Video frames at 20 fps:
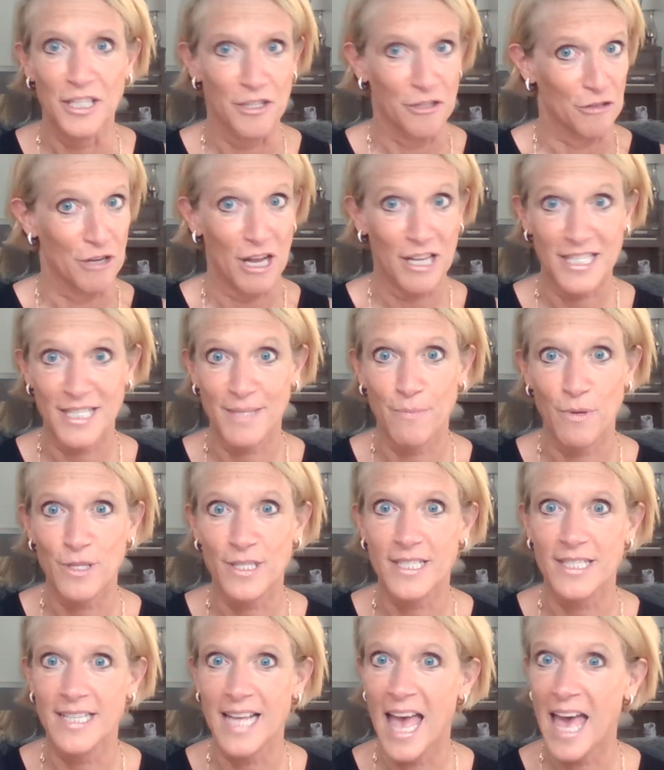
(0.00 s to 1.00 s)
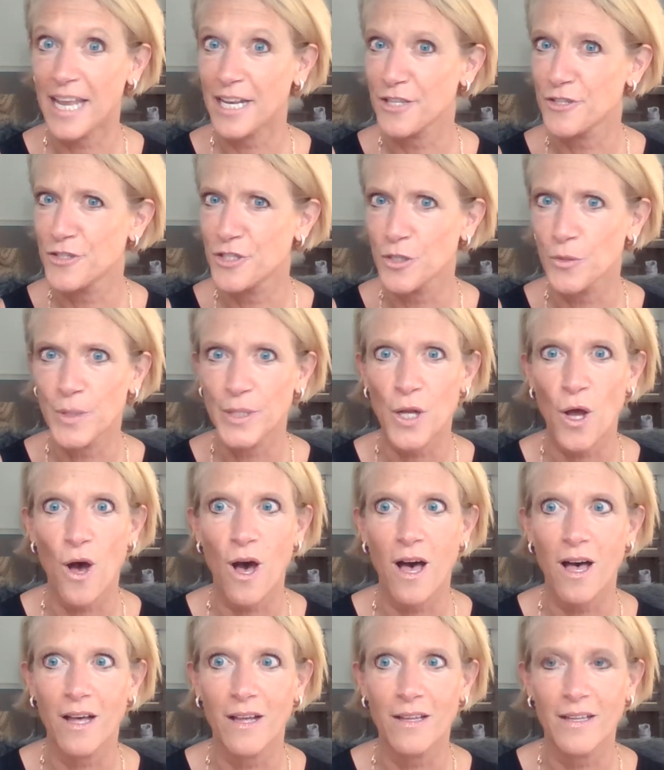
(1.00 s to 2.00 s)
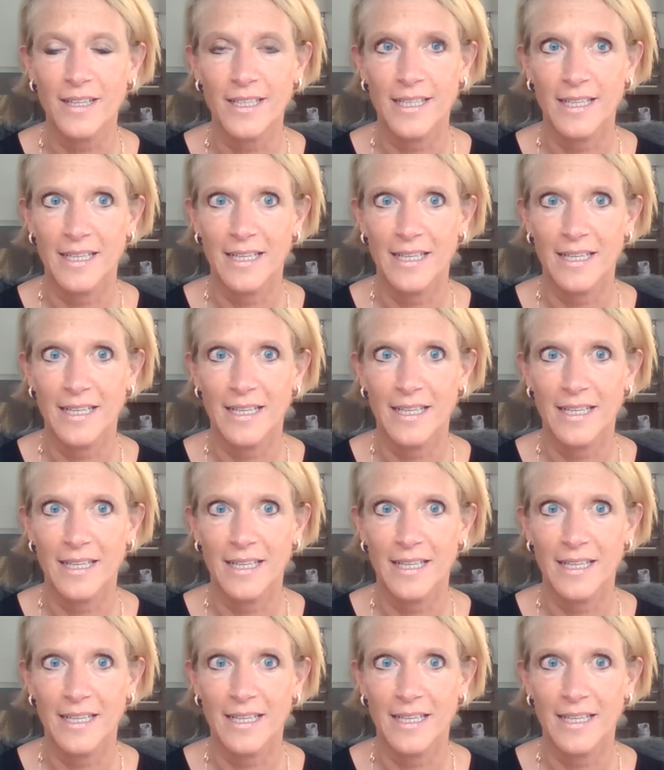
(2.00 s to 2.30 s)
You're not supposed to know how to do it all.